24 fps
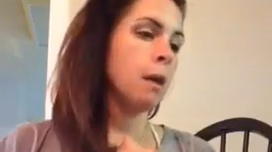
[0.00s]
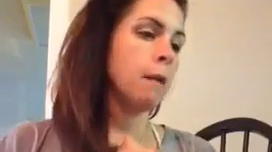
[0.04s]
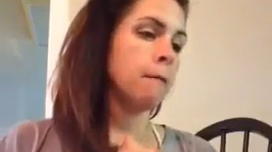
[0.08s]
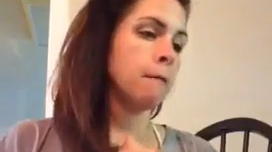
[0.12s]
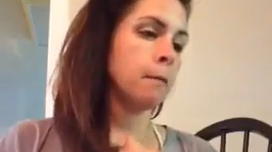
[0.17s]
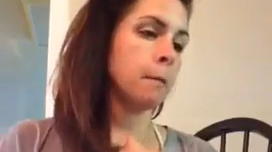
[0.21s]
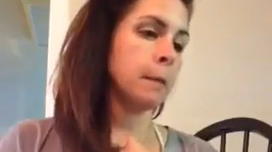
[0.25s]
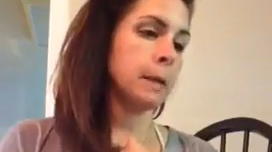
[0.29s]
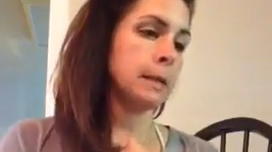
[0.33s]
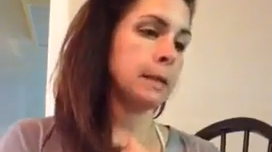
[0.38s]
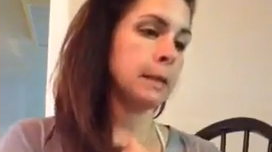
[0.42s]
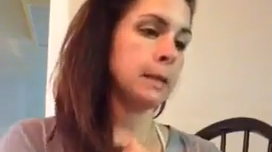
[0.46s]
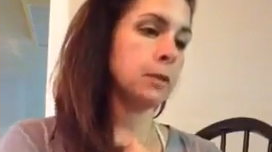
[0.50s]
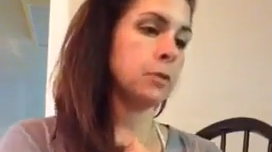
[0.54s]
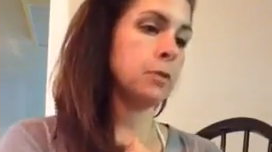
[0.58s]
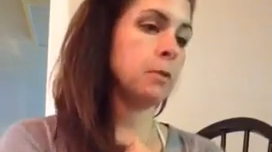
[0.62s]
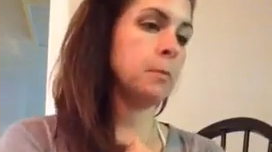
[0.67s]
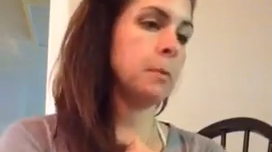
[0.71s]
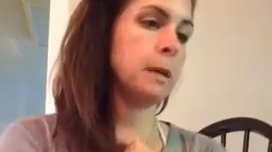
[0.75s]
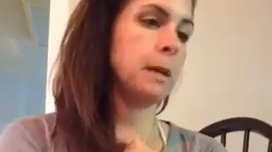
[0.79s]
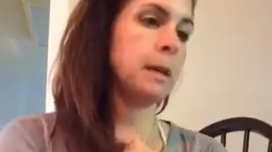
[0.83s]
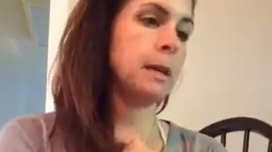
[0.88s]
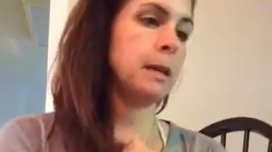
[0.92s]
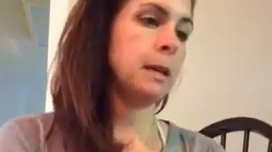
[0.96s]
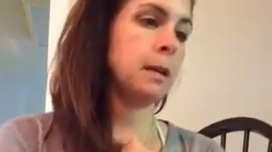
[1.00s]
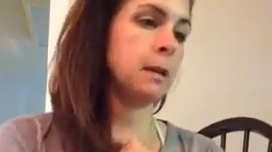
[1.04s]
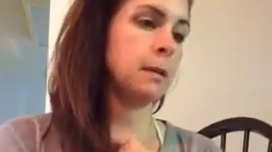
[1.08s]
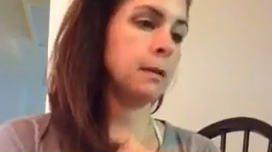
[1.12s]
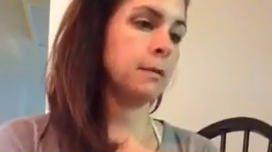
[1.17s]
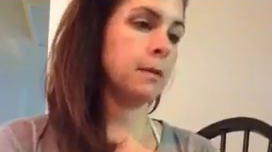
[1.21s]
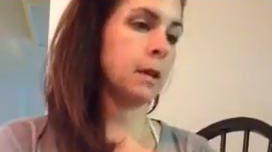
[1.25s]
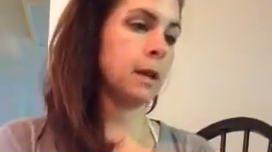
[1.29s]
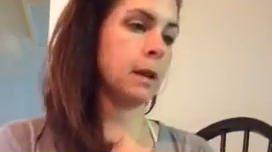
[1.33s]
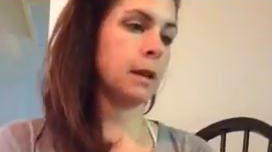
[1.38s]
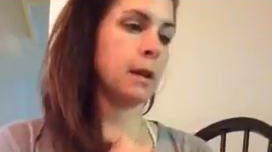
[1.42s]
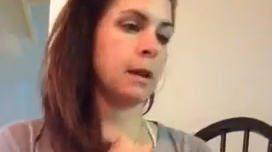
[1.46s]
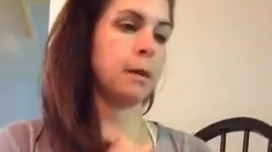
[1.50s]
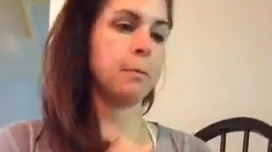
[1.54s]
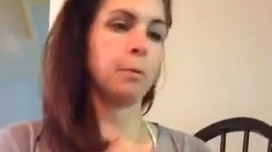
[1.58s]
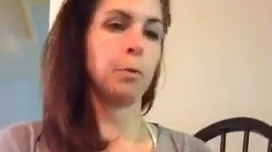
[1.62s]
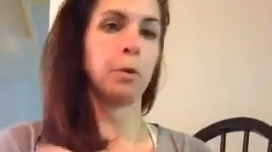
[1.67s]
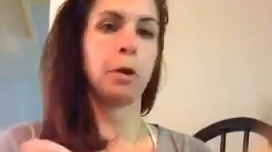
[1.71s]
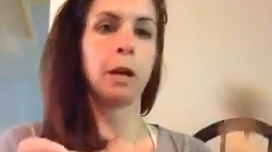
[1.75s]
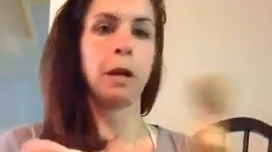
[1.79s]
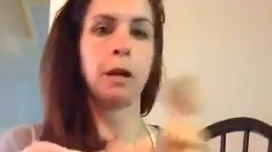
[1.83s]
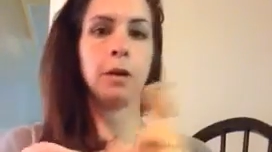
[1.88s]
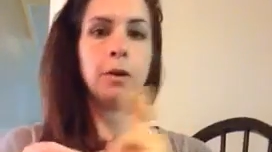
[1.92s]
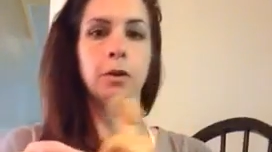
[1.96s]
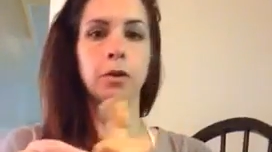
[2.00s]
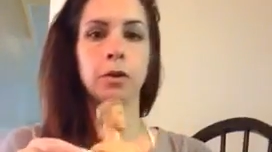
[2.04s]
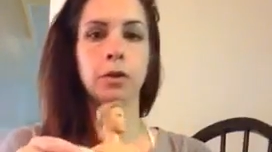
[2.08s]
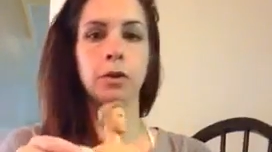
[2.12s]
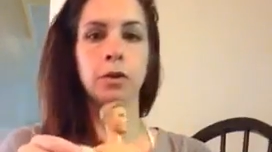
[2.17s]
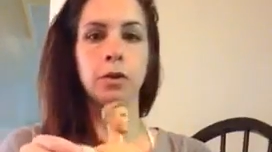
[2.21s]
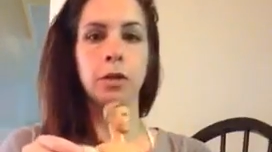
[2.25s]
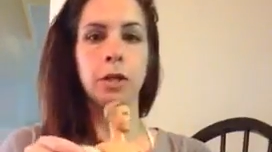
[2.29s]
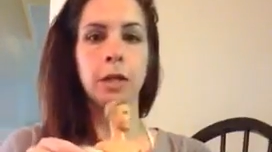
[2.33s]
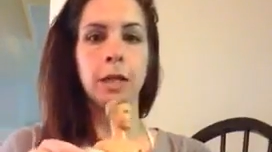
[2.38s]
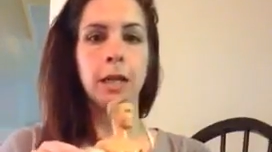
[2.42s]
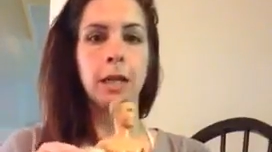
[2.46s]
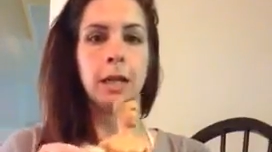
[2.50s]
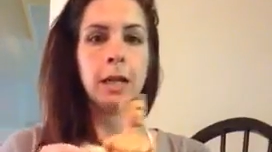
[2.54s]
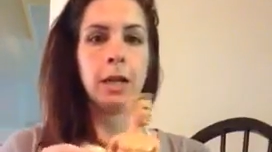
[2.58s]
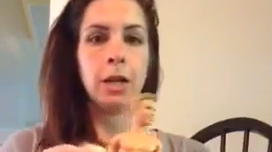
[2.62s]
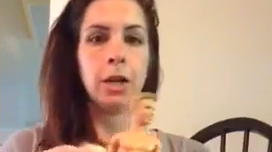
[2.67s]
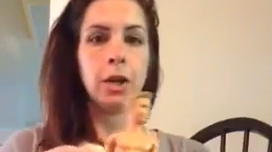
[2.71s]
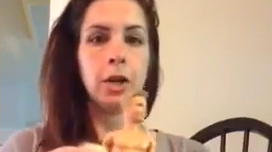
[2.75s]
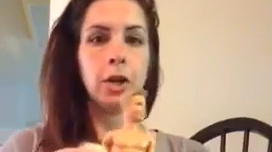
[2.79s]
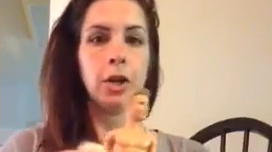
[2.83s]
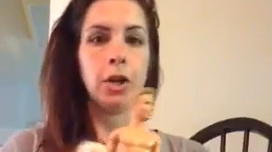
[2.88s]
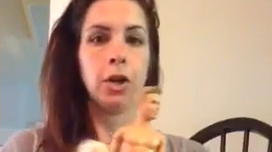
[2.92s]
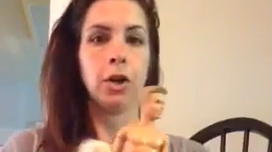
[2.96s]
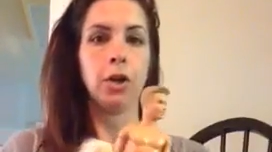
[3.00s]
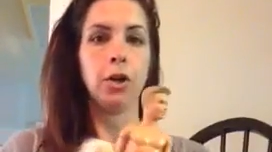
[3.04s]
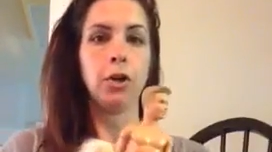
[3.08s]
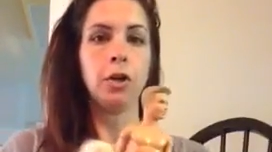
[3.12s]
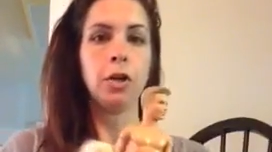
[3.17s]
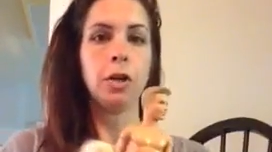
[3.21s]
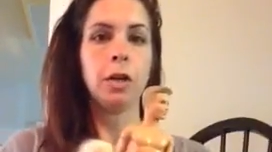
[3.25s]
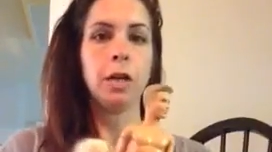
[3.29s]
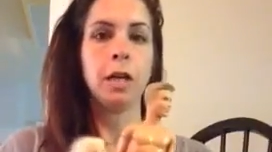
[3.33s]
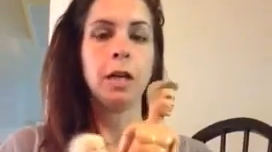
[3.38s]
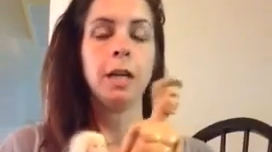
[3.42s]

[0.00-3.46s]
For my sensory bin, here I've got a couple characters here.